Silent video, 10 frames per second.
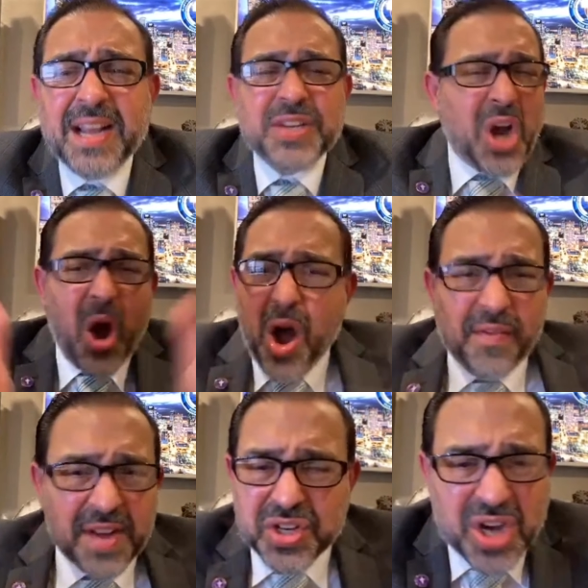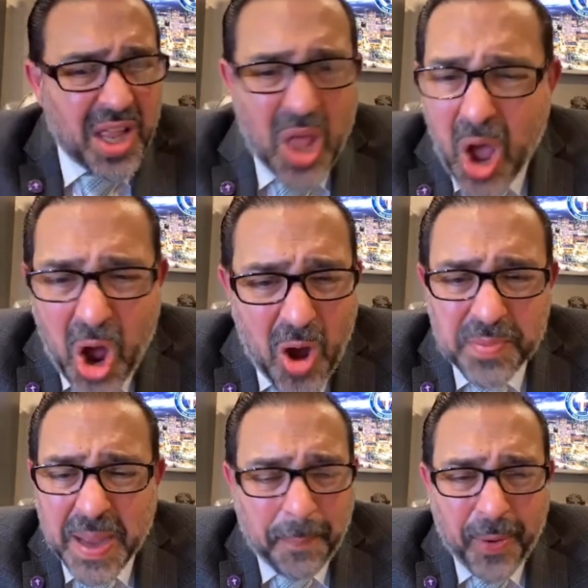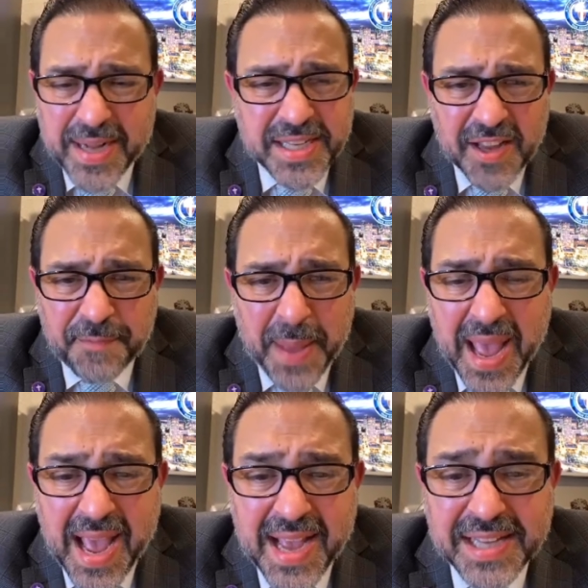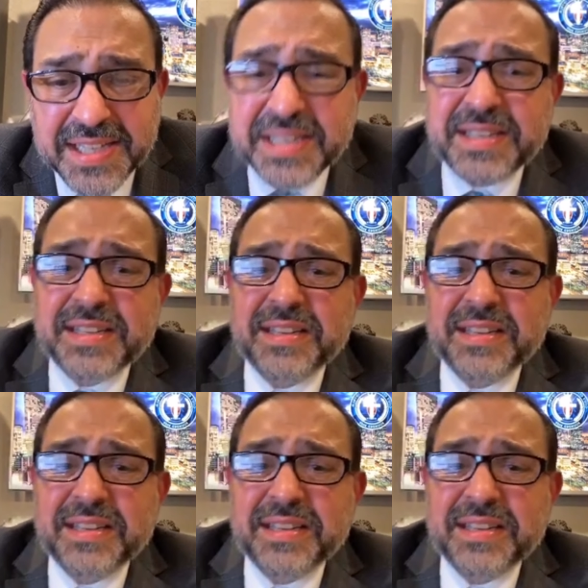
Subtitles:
Jehovah Shalom, the Prince of Peace.